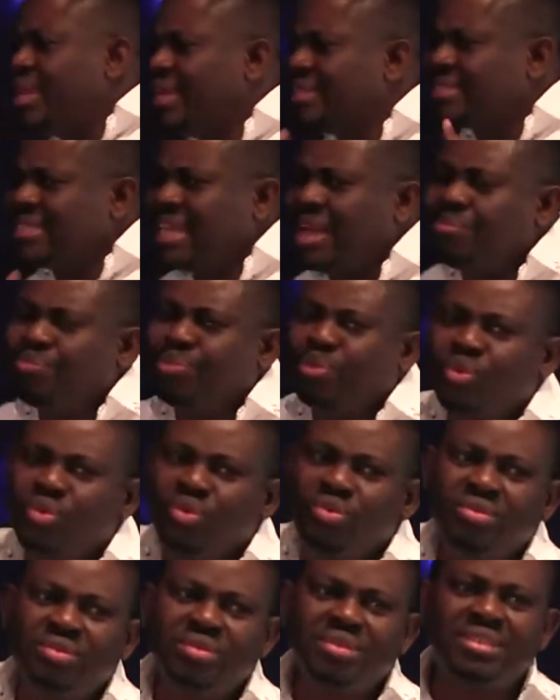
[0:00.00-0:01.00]

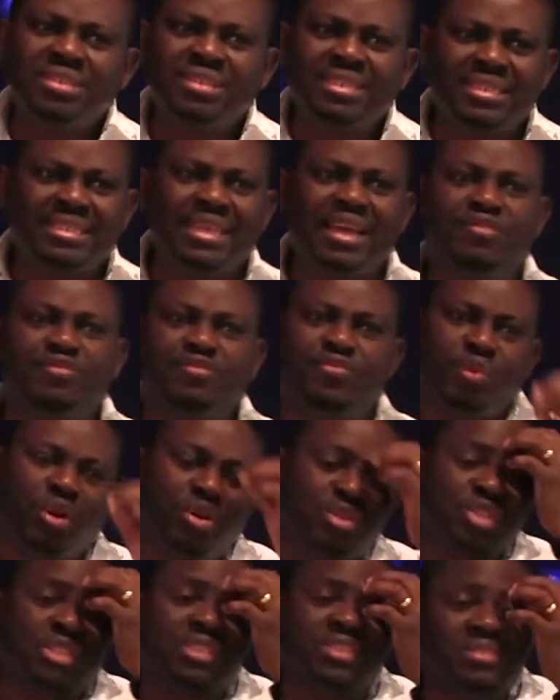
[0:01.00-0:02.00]
example that I
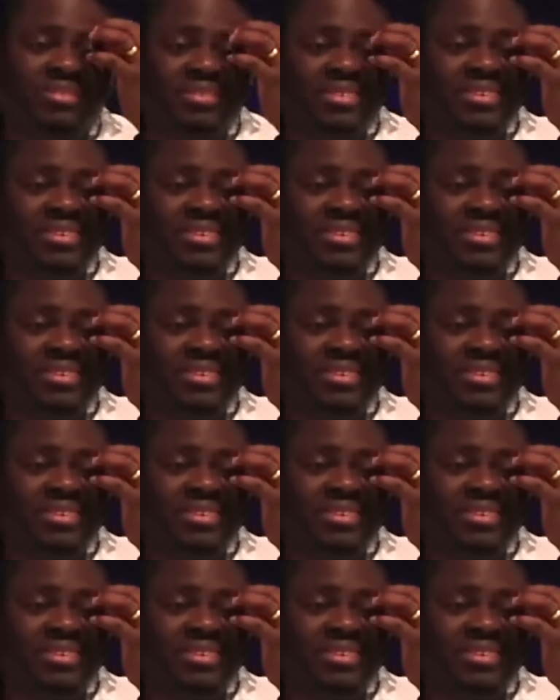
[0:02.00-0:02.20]
first